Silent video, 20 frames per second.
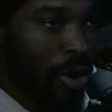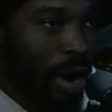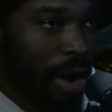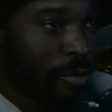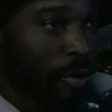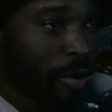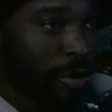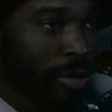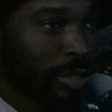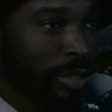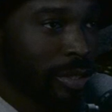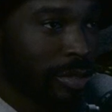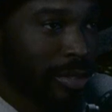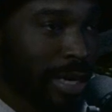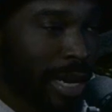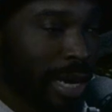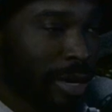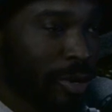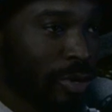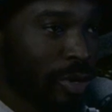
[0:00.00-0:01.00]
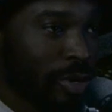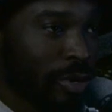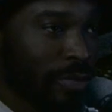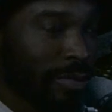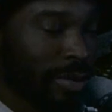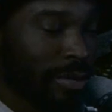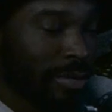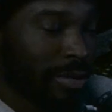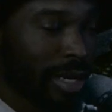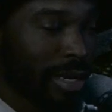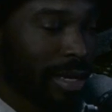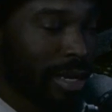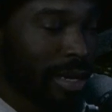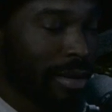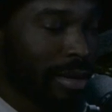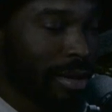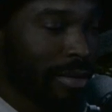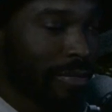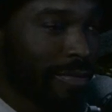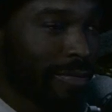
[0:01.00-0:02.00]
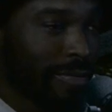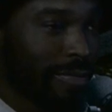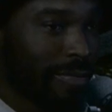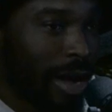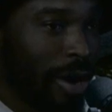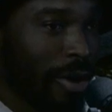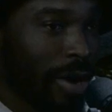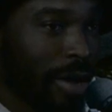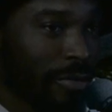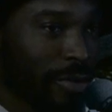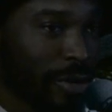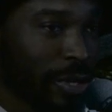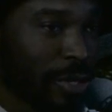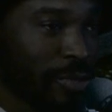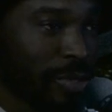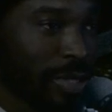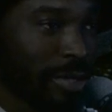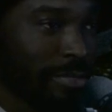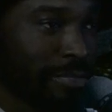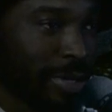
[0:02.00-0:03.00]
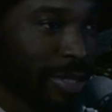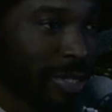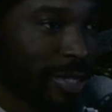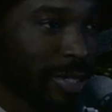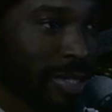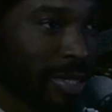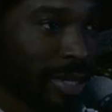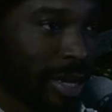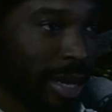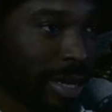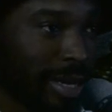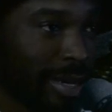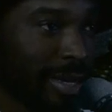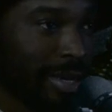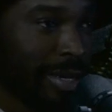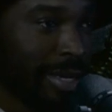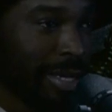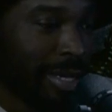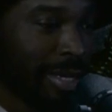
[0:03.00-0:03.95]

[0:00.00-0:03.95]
I wrote a joke that I don't know if it, uh, if I'll ever use it, but just like,